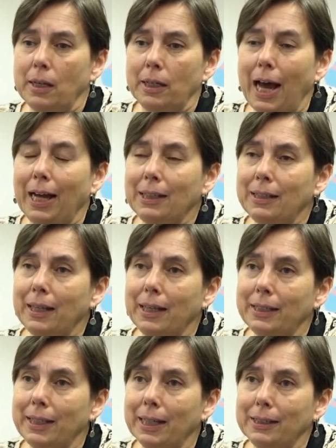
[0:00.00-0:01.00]
Even in
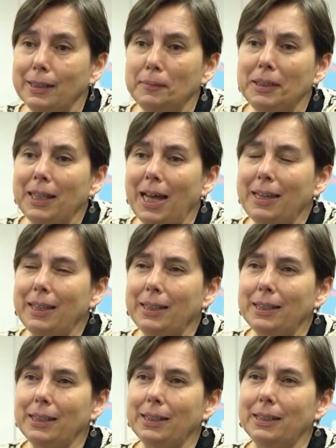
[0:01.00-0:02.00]
activities that
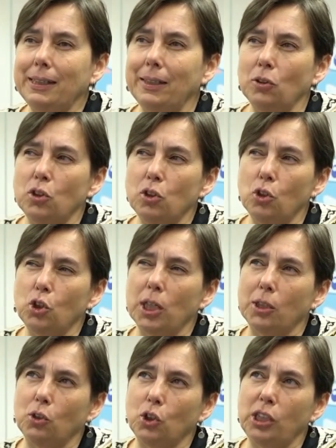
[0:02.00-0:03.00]
we associate
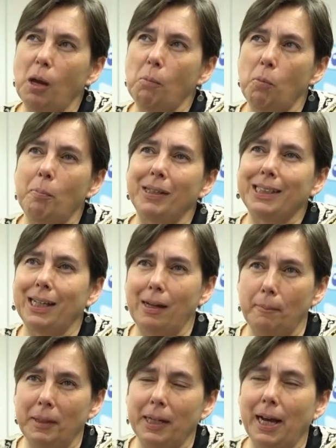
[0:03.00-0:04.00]
more with
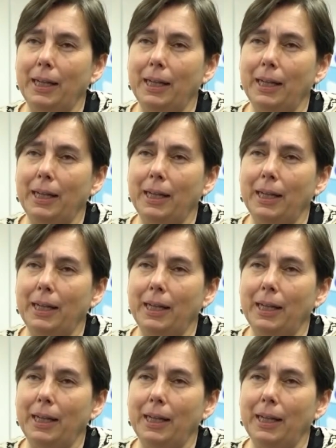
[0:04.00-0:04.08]
mechanics,